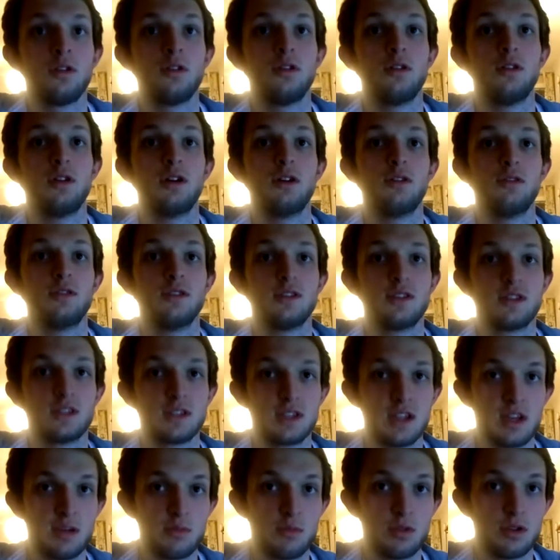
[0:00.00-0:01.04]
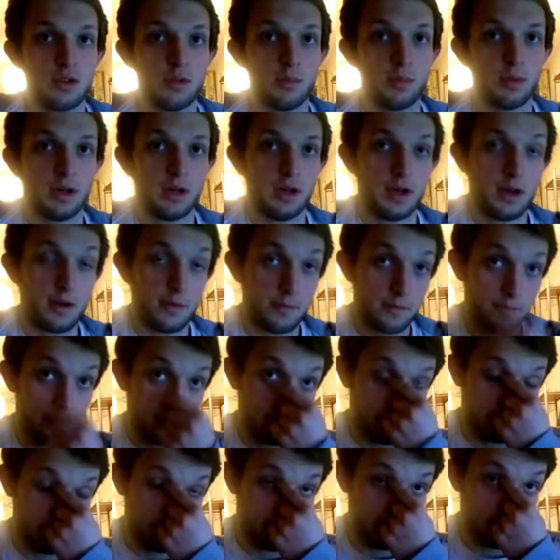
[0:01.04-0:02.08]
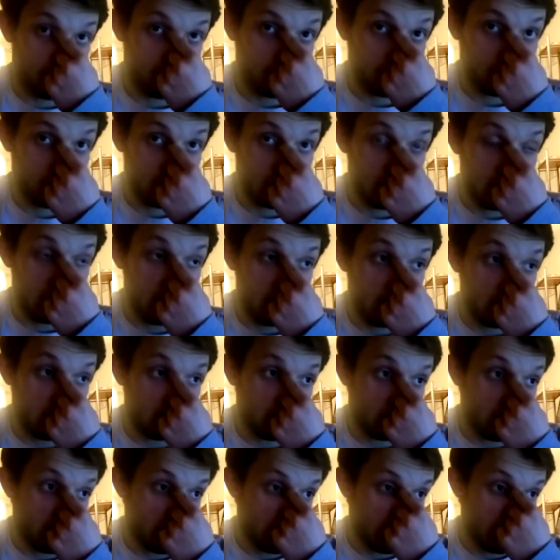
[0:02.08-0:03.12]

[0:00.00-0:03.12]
Now, the stamina part is,